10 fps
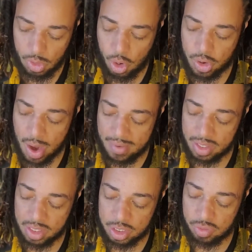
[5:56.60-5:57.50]
Or you're
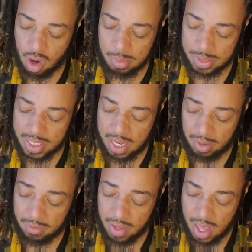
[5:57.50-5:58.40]
having the strong
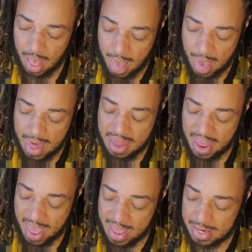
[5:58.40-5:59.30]
belief
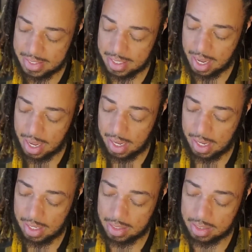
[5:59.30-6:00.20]
that,
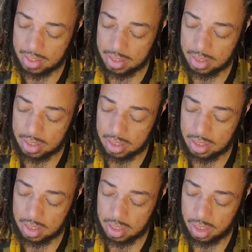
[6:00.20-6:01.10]
uh,
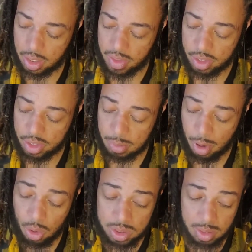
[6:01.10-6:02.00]
you know that you're
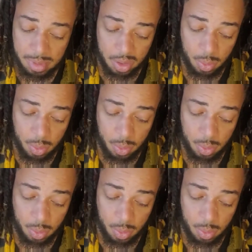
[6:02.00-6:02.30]
supposed to be